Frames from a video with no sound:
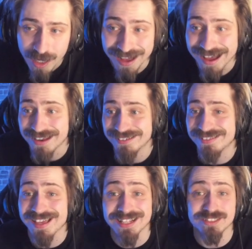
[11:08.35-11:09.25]
and
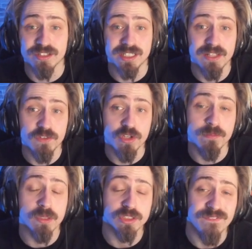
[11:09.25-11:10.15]
that's going to give you your
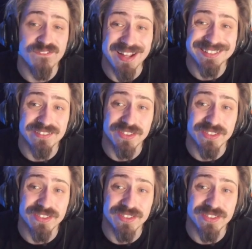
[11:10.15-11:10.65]
most effective